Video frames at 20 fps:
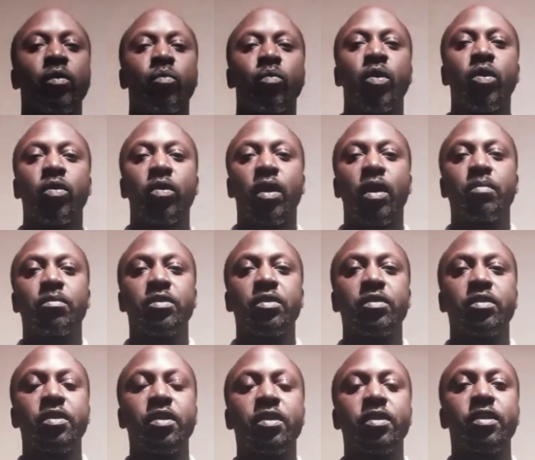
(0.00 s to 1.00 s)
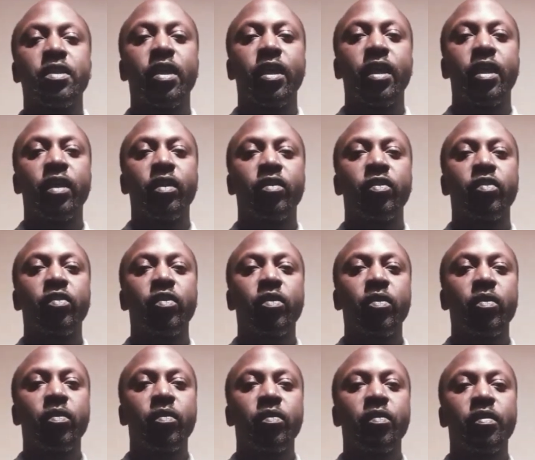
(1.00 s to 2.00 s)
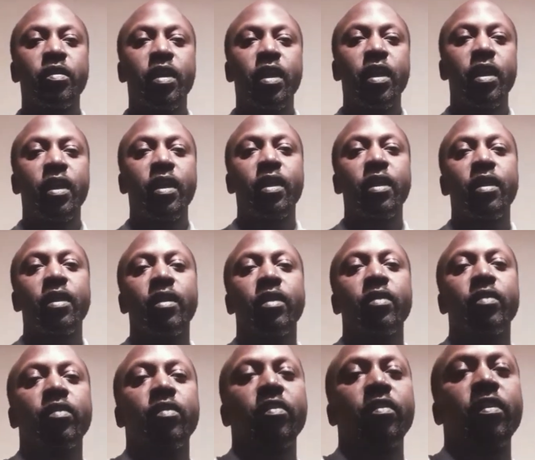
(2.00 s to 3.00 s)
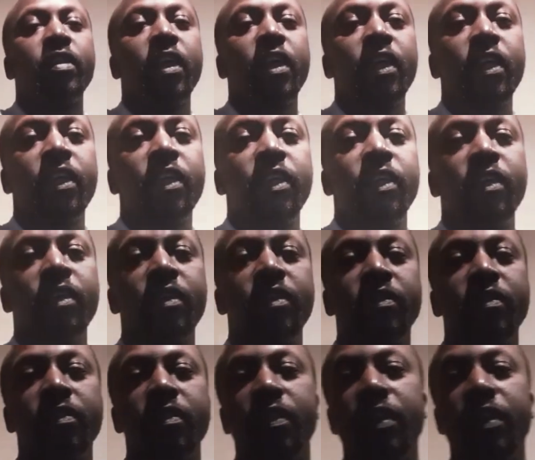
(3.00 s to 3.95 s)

Welcome to Titillating Tuesday. Today is